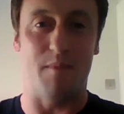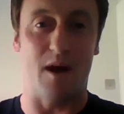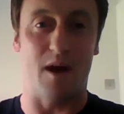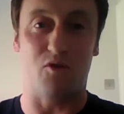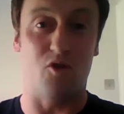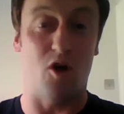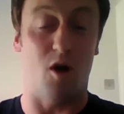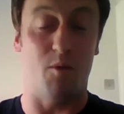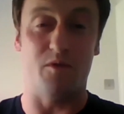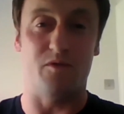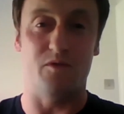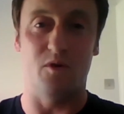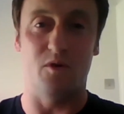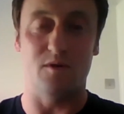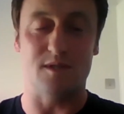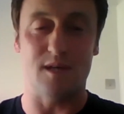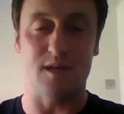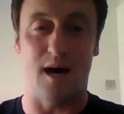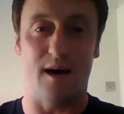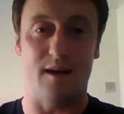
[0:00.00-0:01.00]
I grew up with no
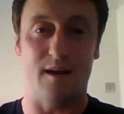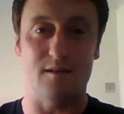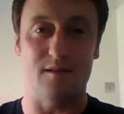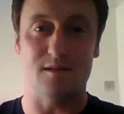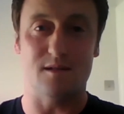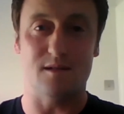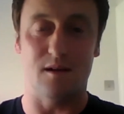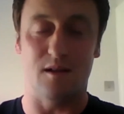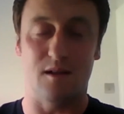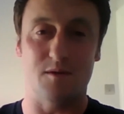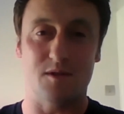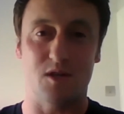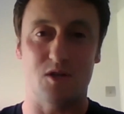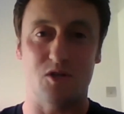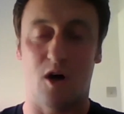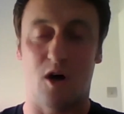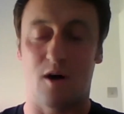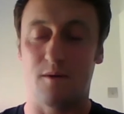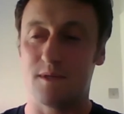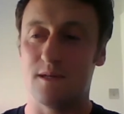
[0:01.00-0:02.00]
dad until I was
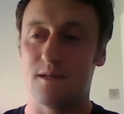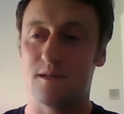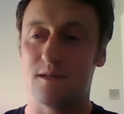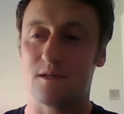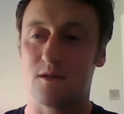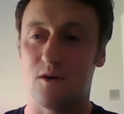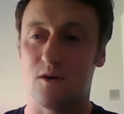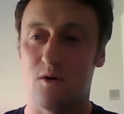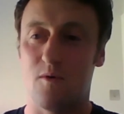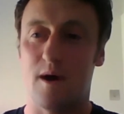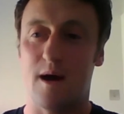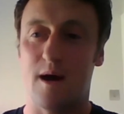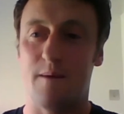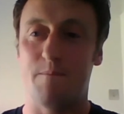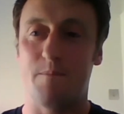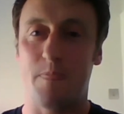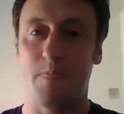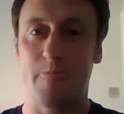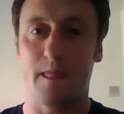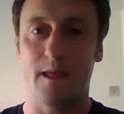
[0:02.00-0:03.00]
adopted, so
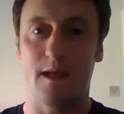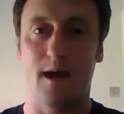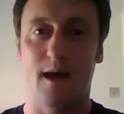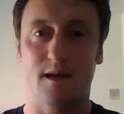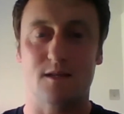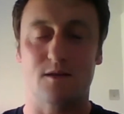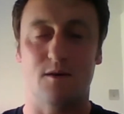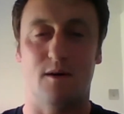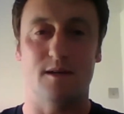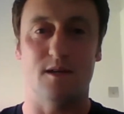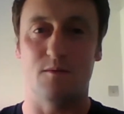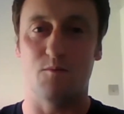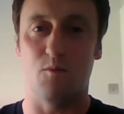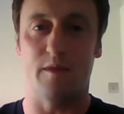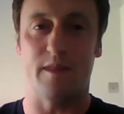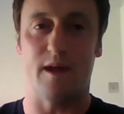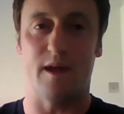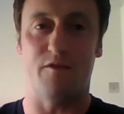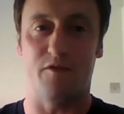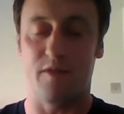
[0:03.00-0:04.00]
so I didn't
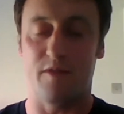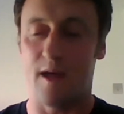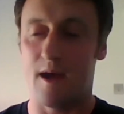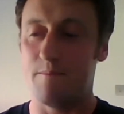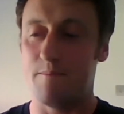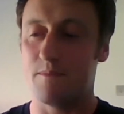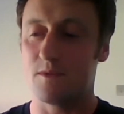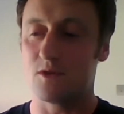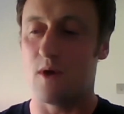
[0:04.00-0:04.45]
want that for them.